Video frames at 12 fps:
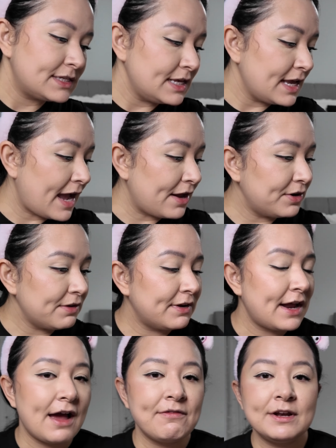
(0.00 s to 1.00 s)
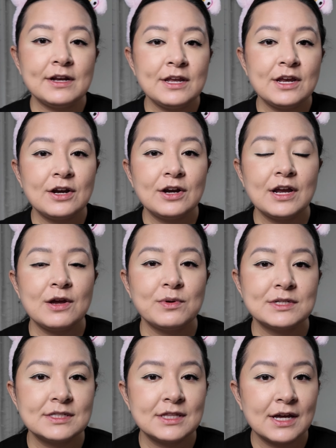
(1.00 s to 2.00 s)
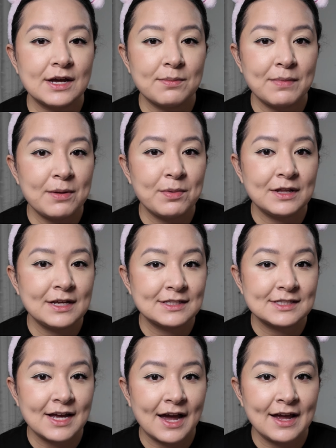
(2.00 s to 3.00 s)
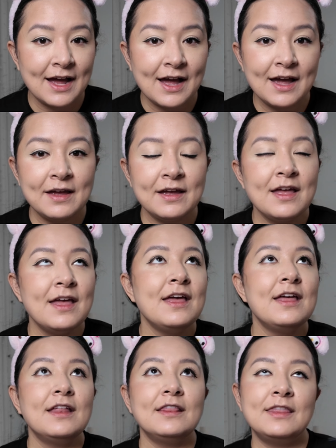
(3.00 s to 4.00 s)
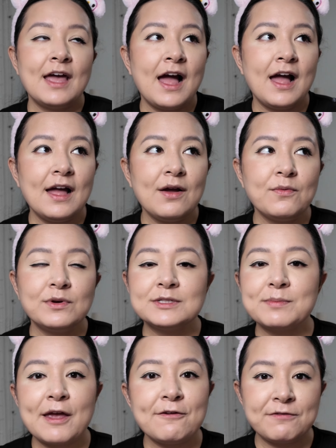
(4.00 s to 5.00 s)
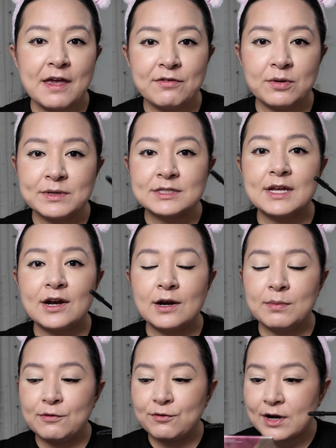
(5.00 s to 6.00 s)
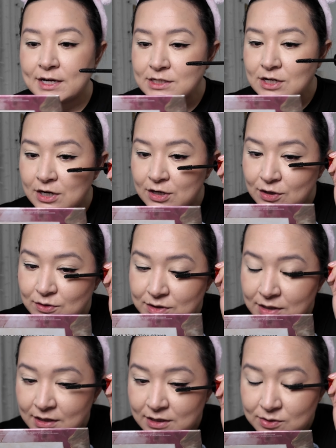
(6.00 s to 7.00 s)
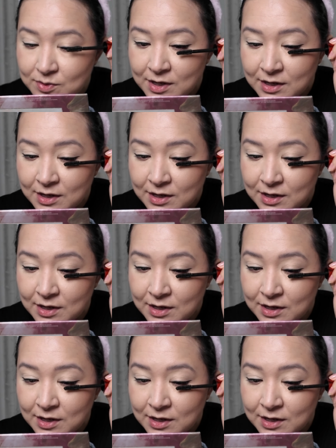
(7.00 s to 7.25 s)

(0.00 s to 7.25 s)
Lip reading: See, I don't even have it in here. It was the Maybelline Sky High. That was my favorite mascara before I started using this